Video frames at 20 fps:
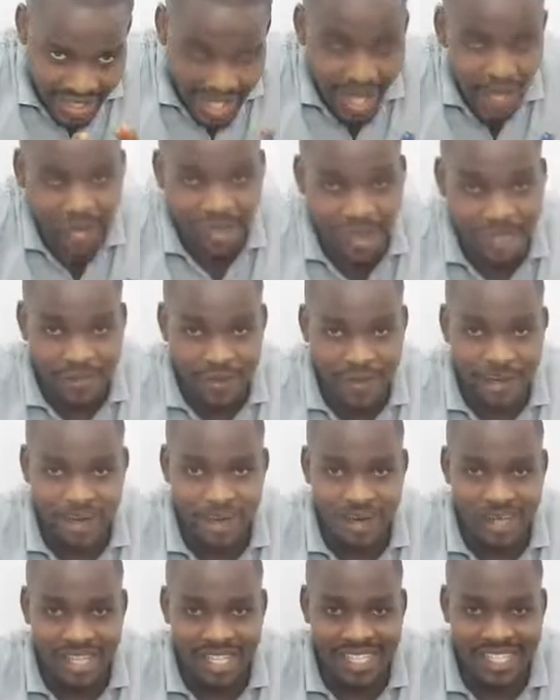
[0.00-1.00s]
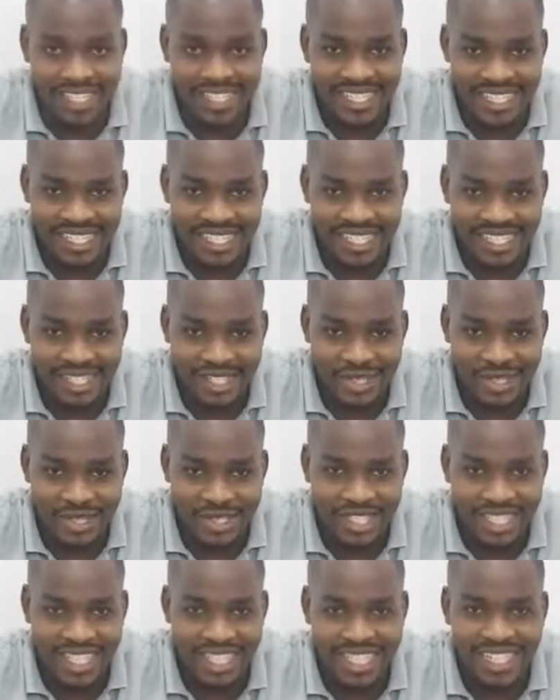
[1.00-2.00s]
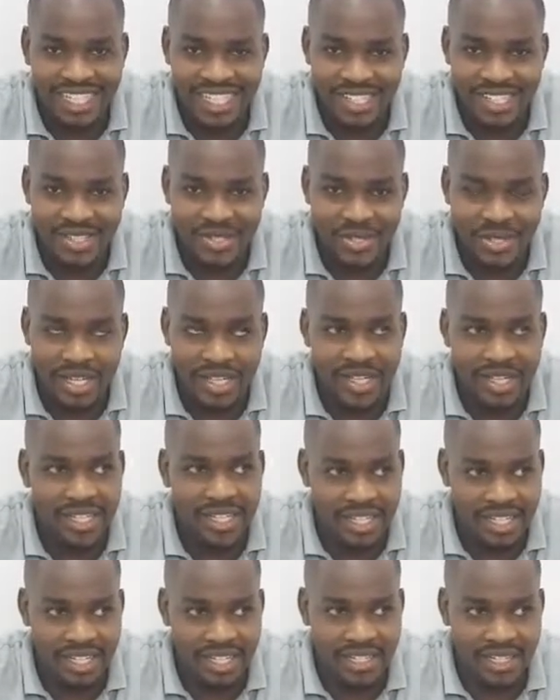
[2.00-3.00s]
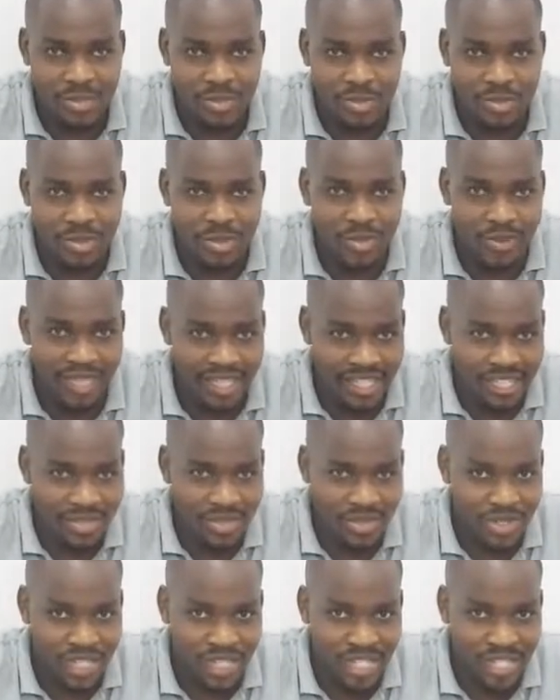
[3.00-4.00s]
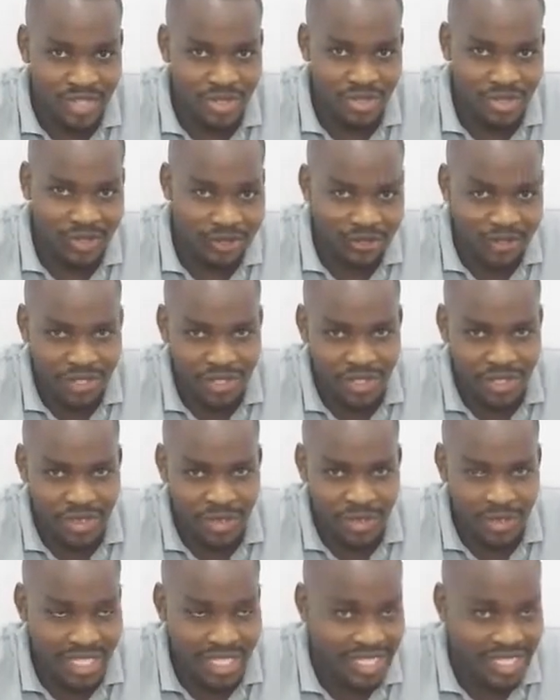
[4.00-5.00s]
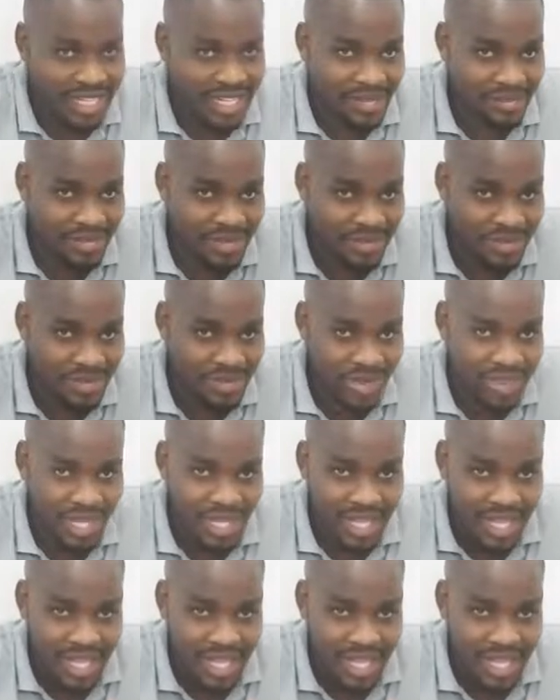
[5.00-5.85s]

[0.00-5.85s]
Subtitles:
I'll give you all the answers that you need. So I think that will be my introduction video when it comes to